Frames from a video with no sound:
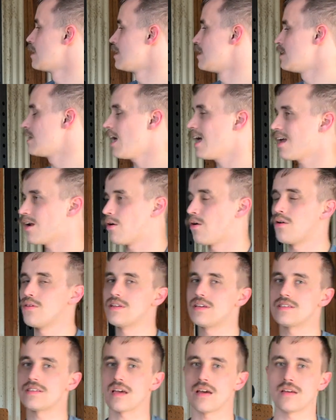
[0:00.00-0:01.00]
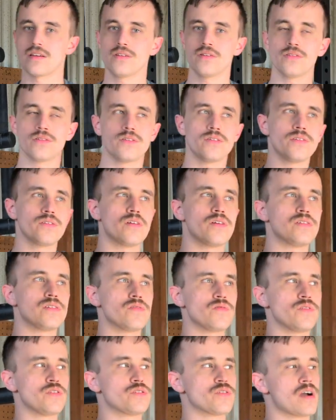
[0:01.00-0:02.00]
Not all these, you'll notice
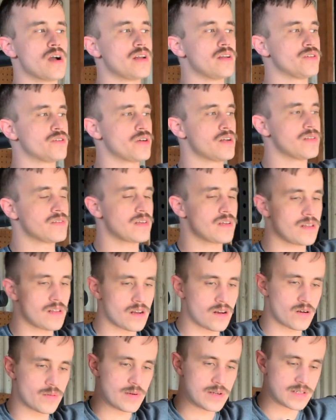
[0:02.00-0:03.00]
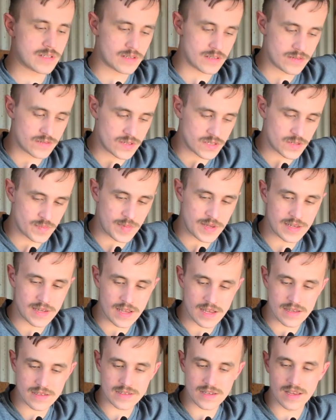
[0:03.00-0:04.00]
if you try to translate a lot of arm wrestling lifts to speed
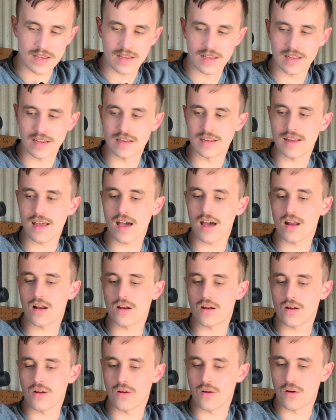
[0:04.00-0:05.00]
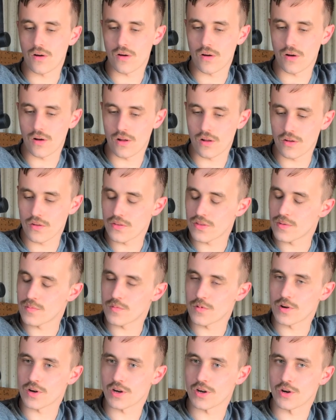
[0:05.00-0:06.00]
days, not all of them
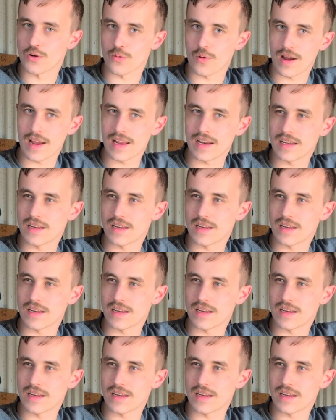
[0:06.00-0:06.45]
work great.